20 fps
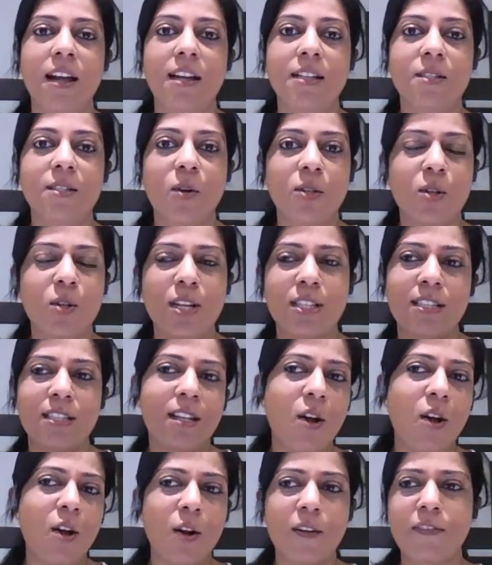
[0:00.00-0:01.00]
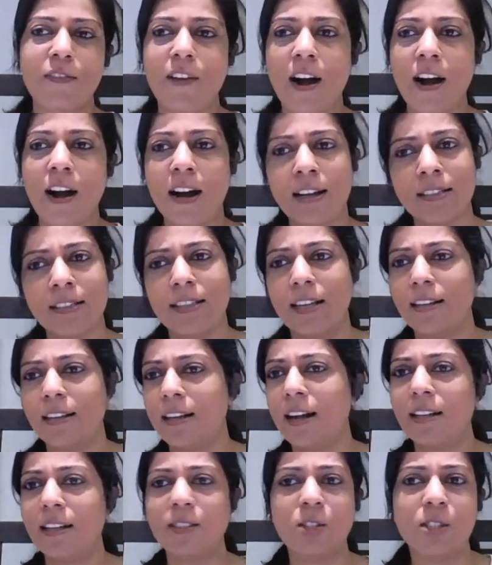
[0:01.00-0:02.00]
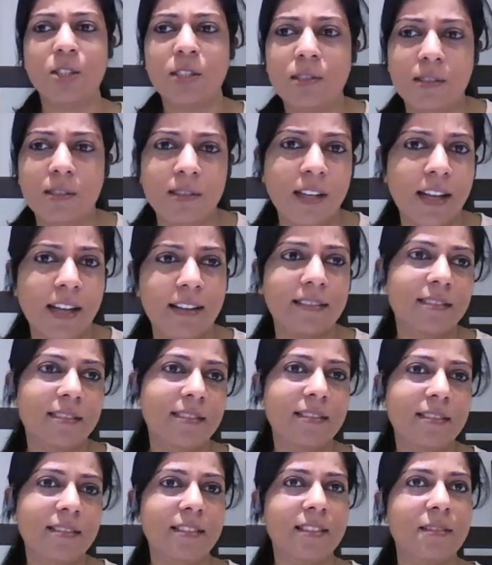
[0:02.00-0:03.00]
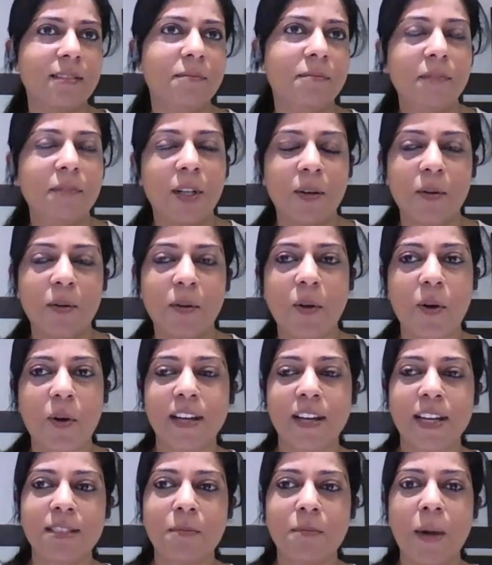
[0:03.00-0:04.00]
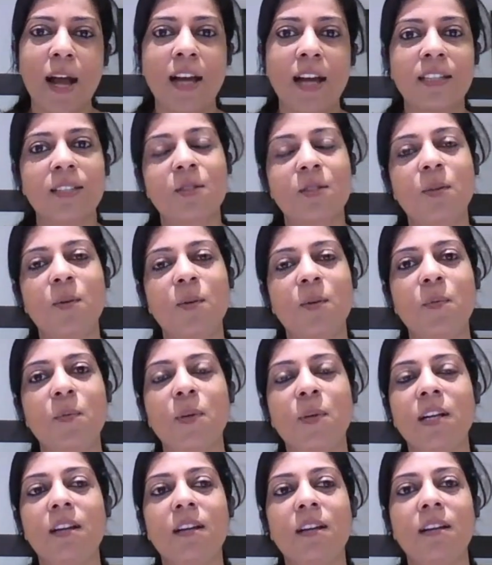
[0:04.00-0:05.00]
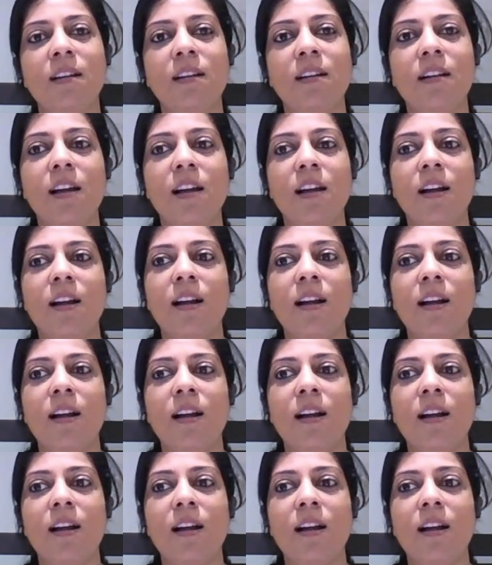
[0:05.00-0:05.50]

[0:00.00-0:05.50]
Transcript: it also has a lot of art and culture and, a lot of expats. So we